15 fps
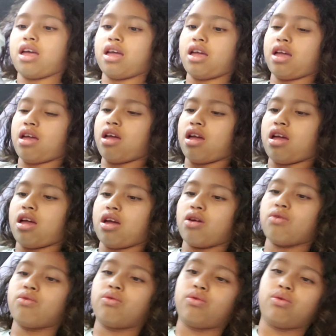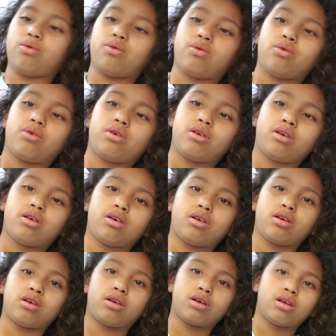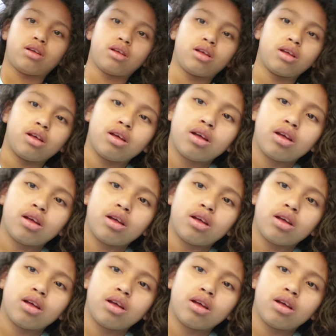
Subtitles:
(silence)